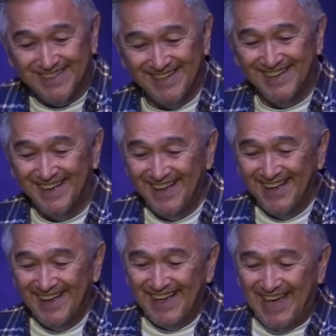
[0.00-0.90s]

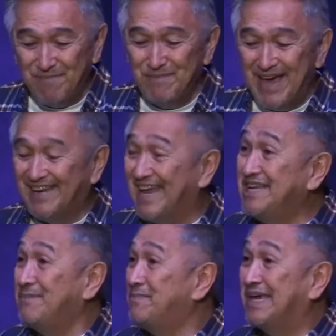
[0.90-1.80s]
Amen. In
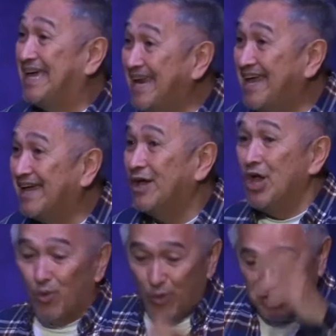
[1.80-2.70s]
the beginning
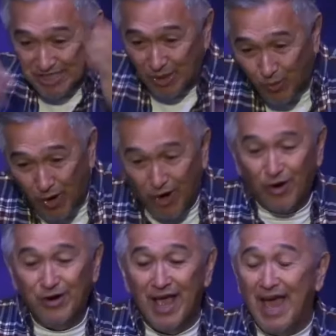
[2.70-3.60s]
was the
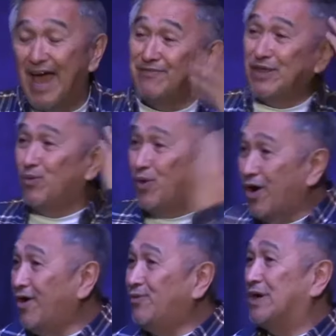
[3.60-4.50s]
Word, and the
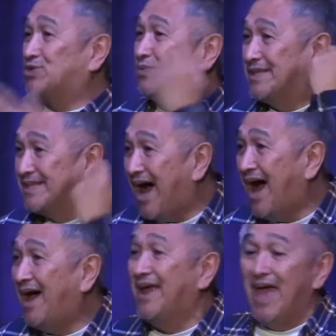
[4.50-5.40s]
Word was with
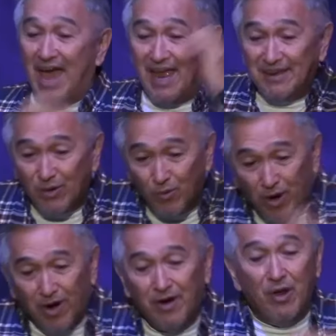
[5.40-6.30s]
God, and the
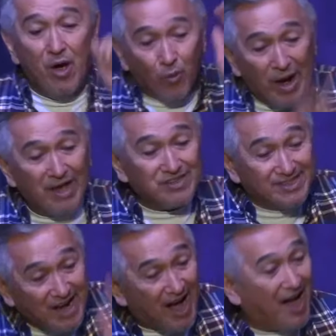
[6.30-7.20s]
Word was
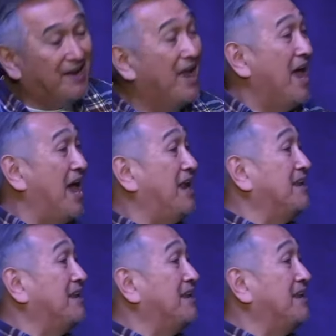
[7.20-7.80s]
God, and